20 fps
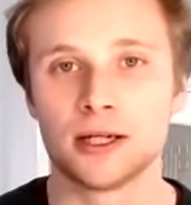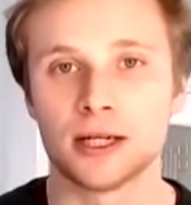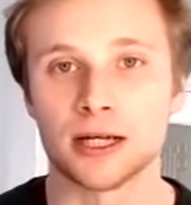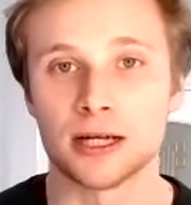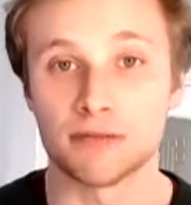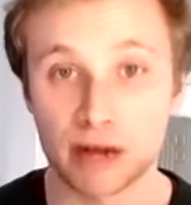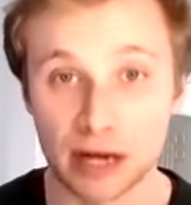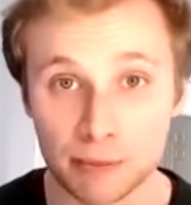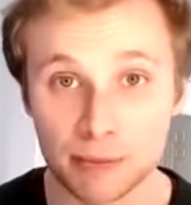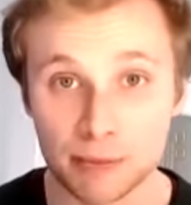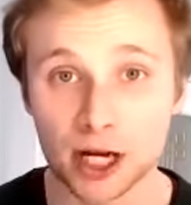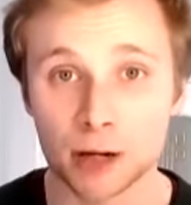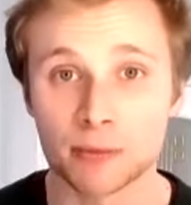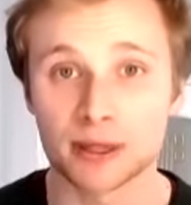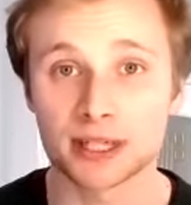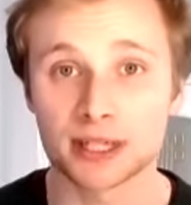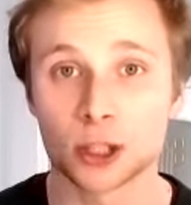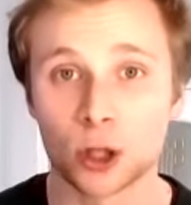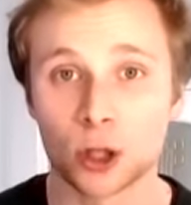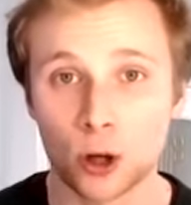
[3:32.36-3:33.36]
if I become a
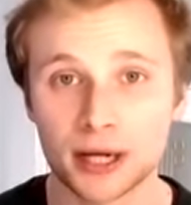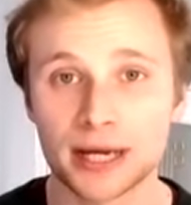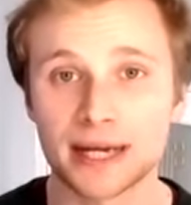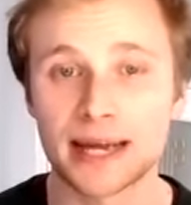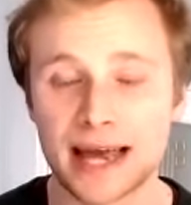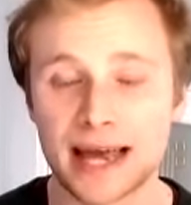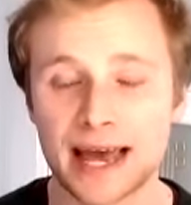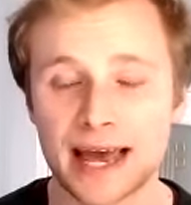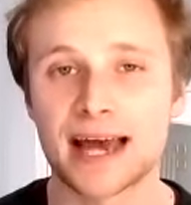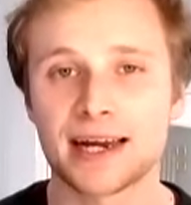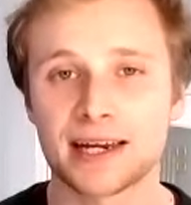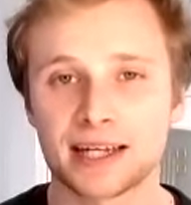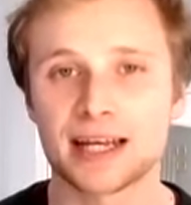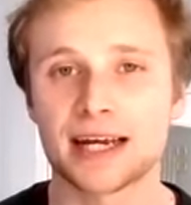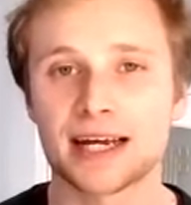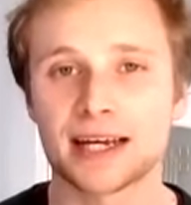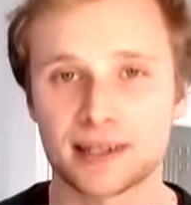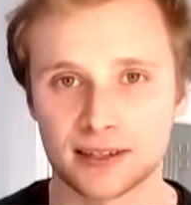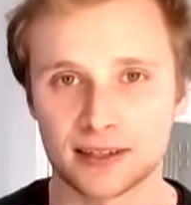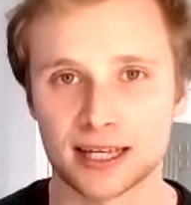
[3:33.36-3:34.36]
talking head
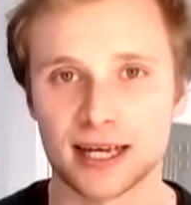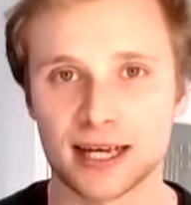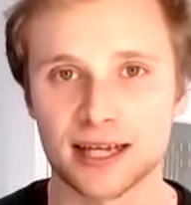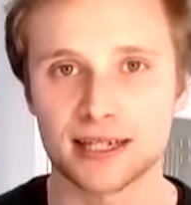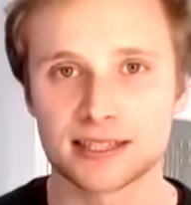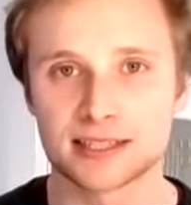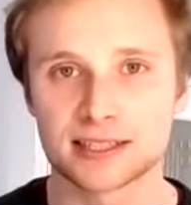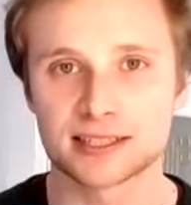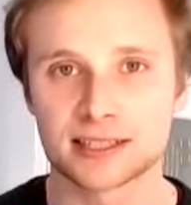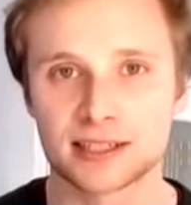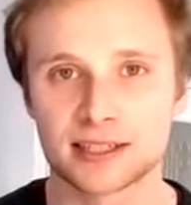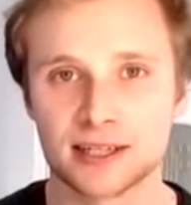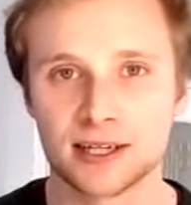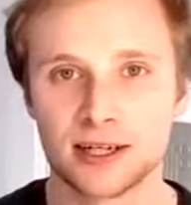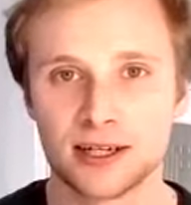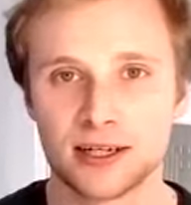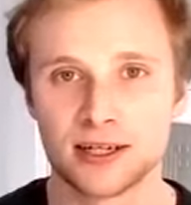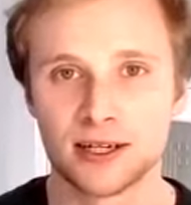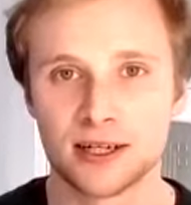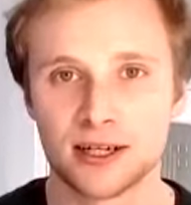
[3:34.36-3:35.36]
like this,
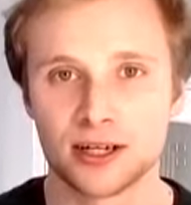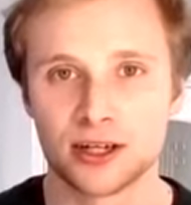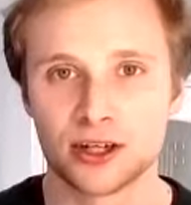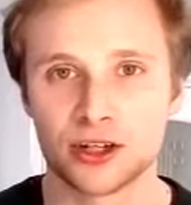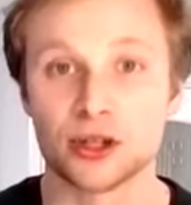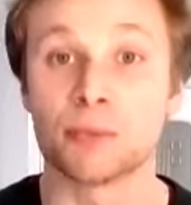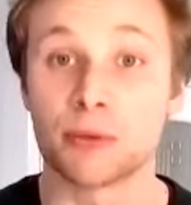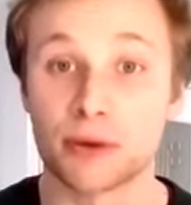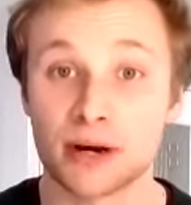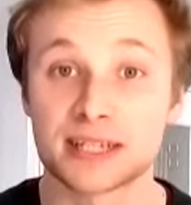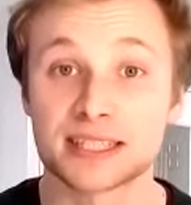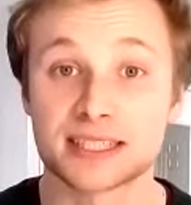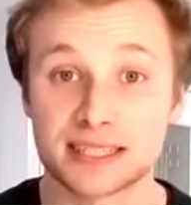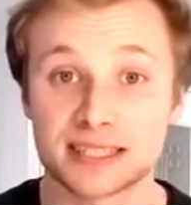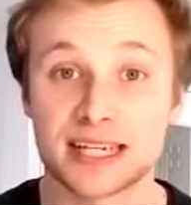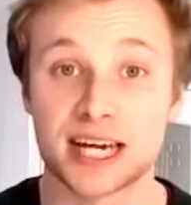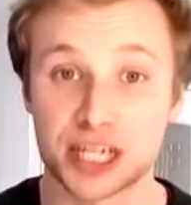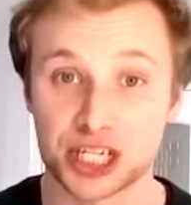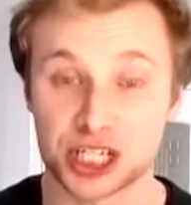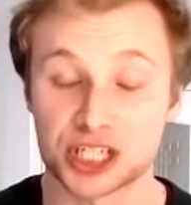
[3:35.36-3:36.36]
the
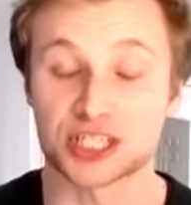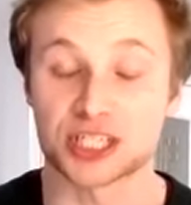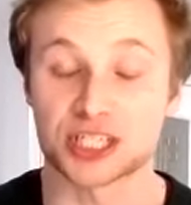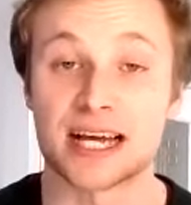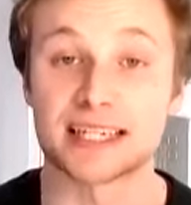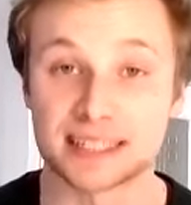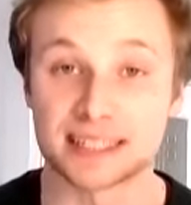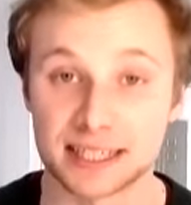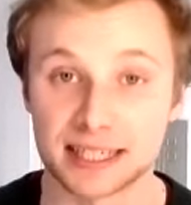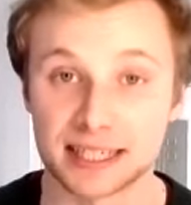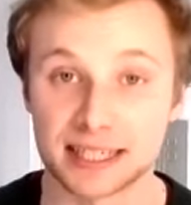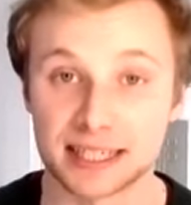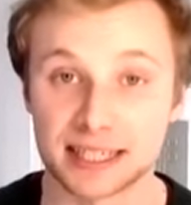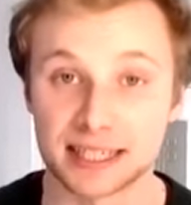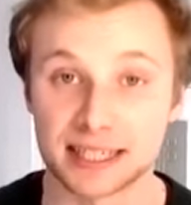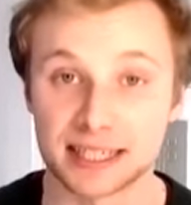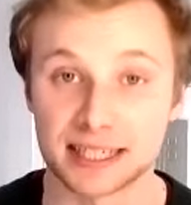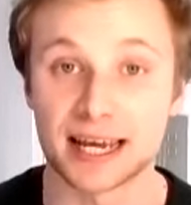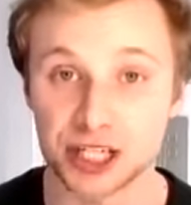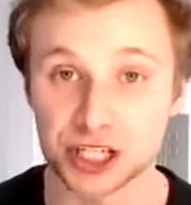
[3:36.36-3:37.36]
presentation's less
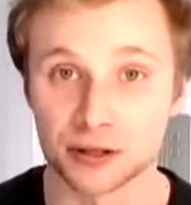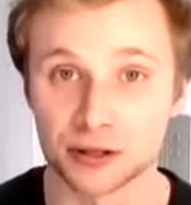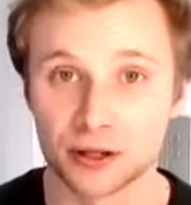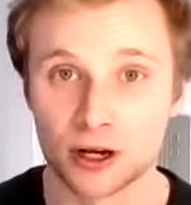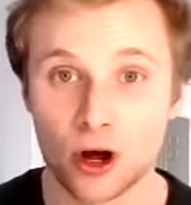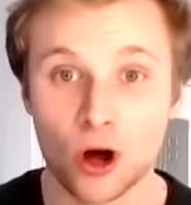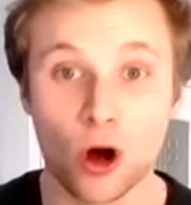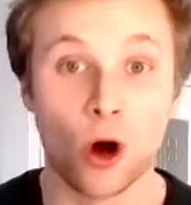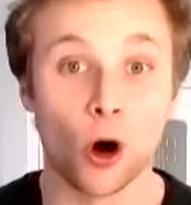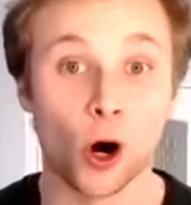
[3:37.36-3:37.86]
engaging.